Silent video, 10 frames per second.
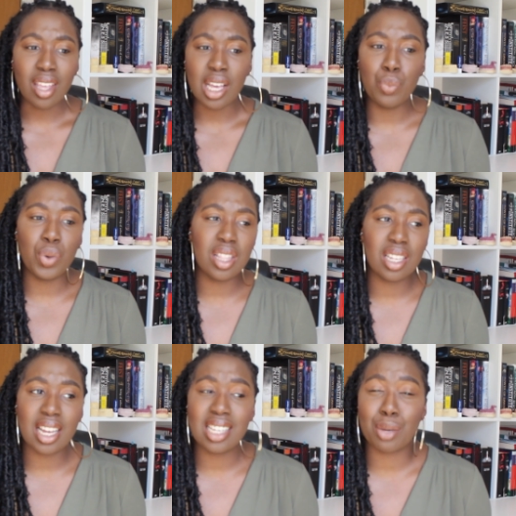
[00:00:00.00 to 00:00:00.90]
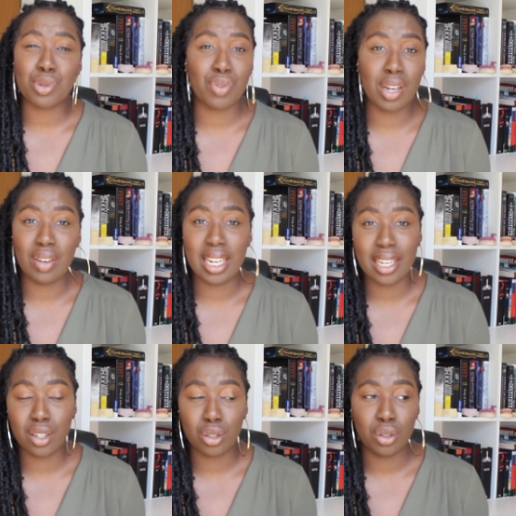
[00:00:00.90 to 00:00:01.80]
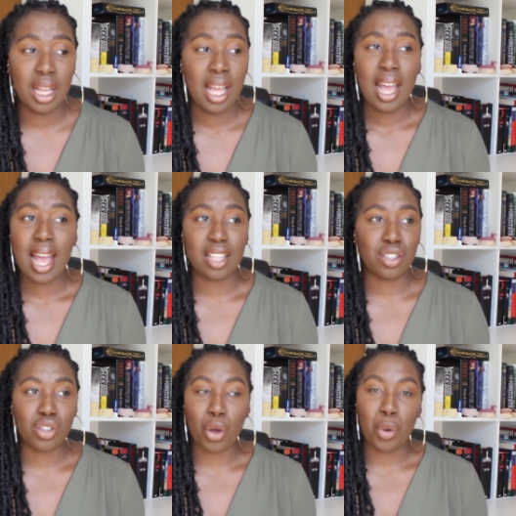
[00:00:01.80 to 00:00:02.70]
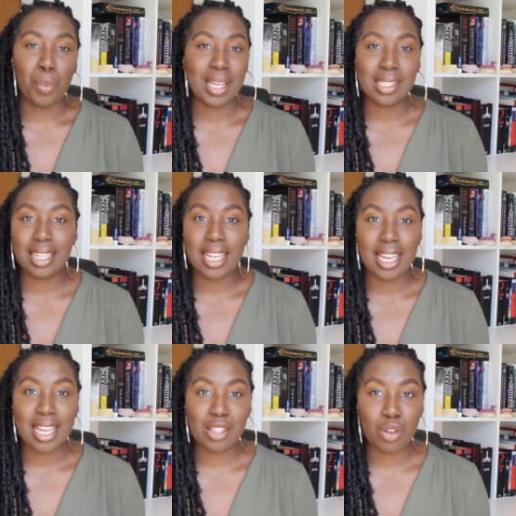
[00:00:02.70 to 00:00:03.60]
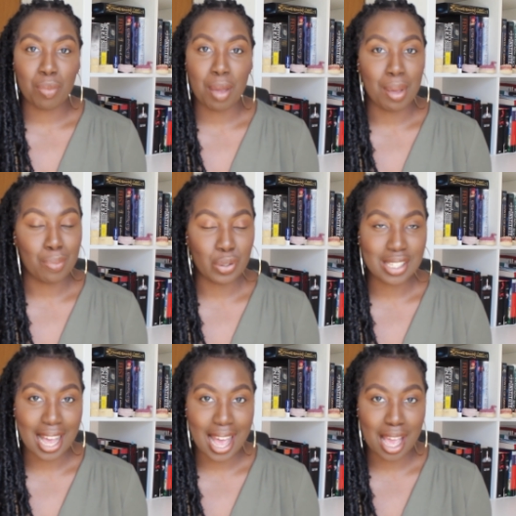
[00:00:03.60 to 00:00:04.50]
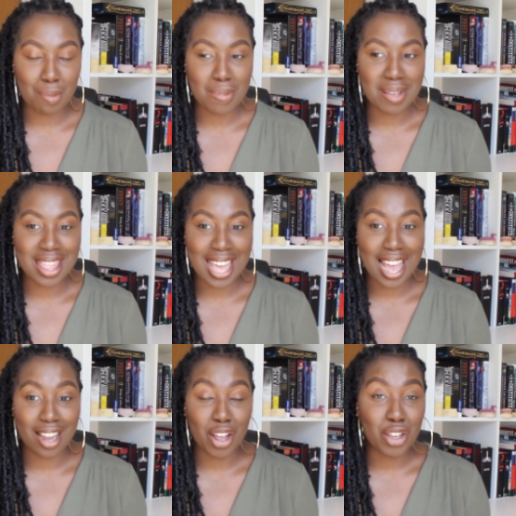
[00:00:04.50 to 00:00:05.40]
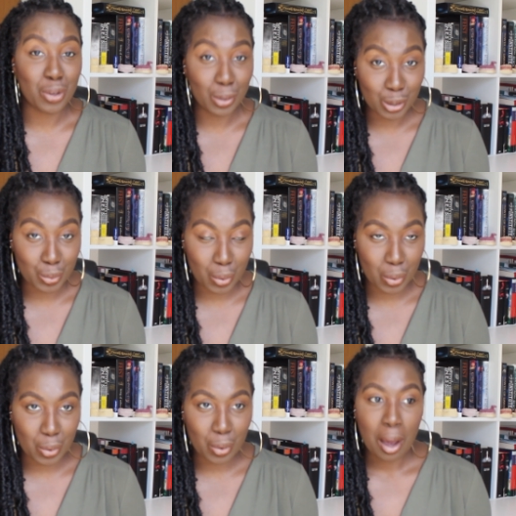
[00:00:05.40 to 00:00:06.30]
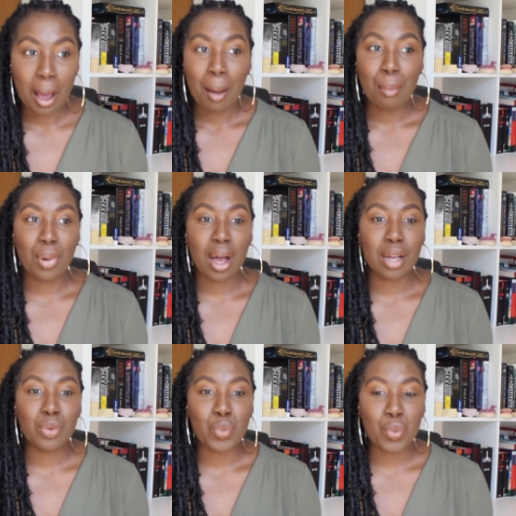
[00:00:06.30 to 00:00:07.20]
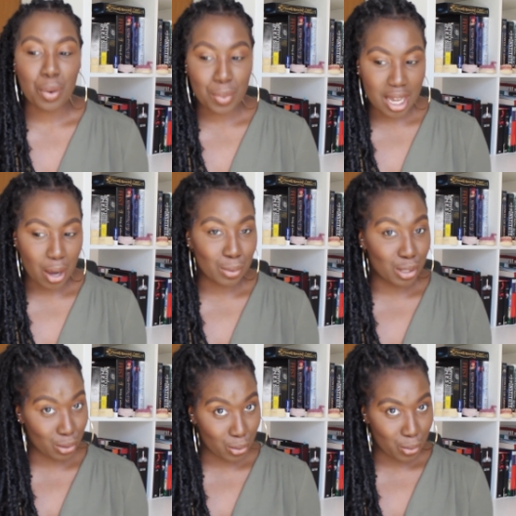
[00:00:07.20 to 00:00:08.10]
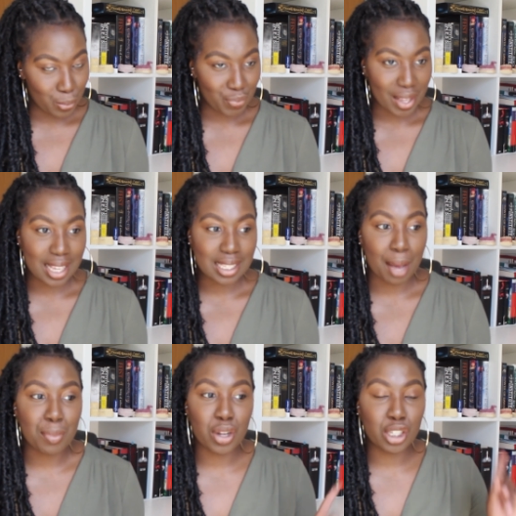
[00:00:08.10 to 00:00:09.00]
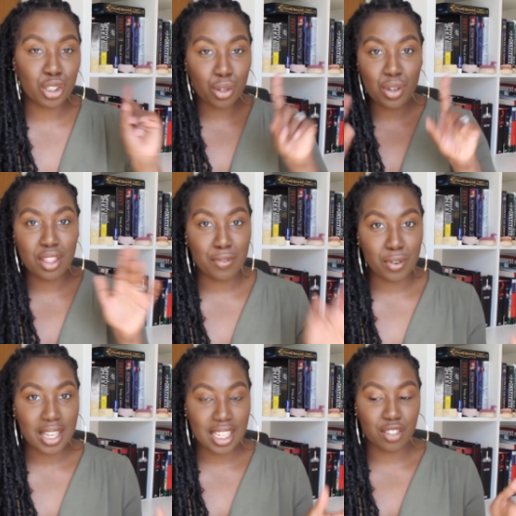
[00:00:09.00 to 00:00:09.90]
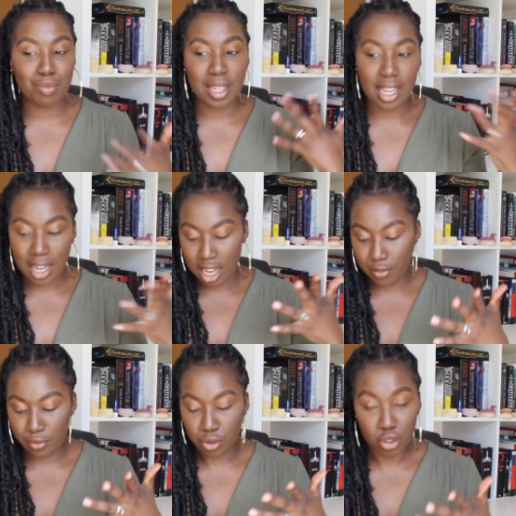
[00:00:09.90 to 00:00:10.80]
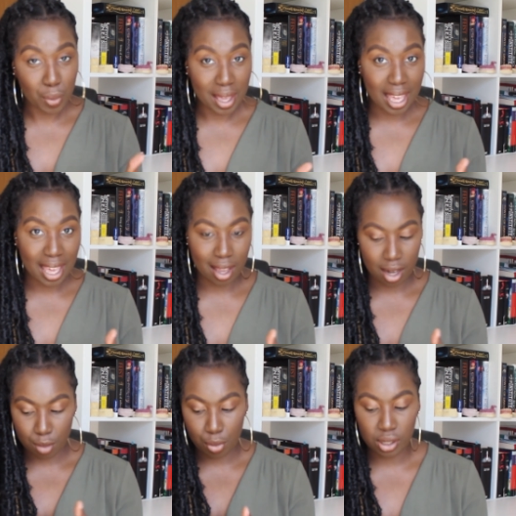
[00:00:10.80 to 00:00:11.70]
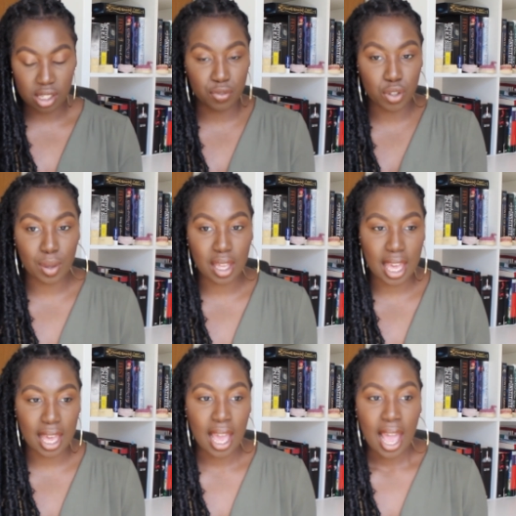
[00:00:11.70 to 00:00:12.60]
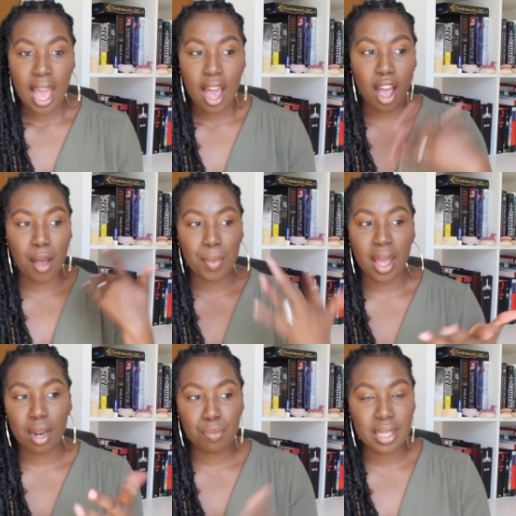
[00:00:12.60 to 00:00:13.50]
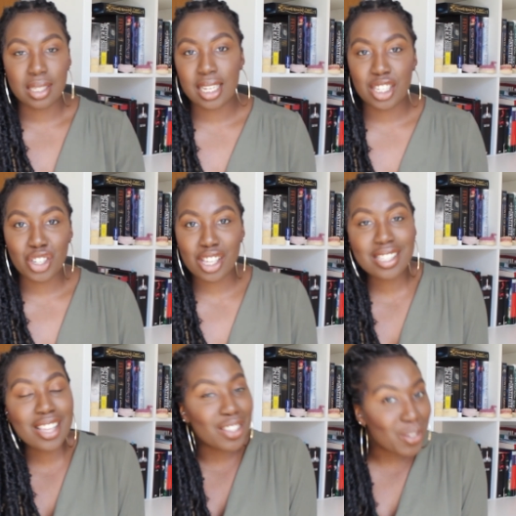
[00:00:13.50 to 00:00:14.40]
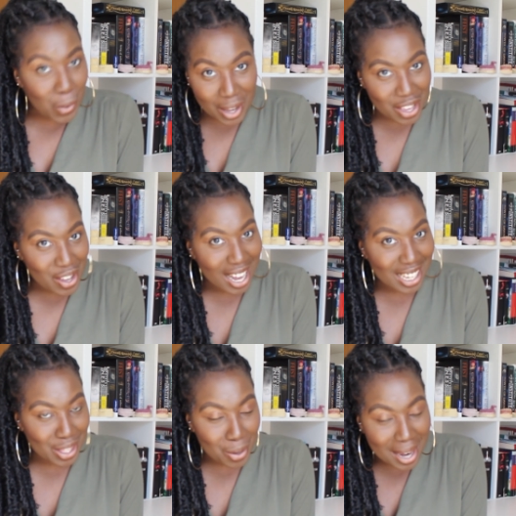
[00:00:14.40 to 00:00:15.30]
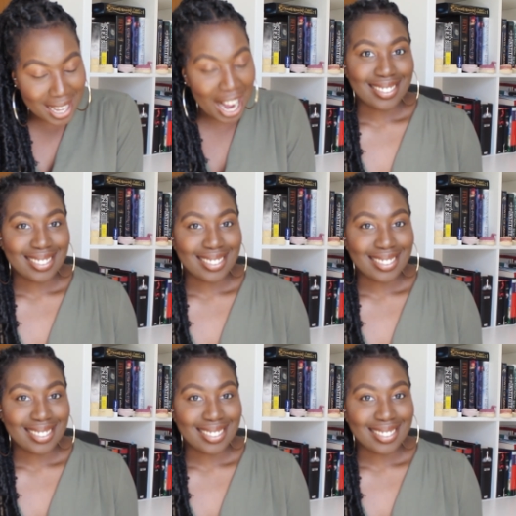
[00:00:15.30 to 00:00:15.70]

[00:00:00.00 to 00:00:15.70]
And one of the days I was really ill, and so basically it took me a bit more time than usual. But what we gonna do is I'm gonna show you the footage of me like kind of doing it and in the process of doing it, and basically just talking you guys through it.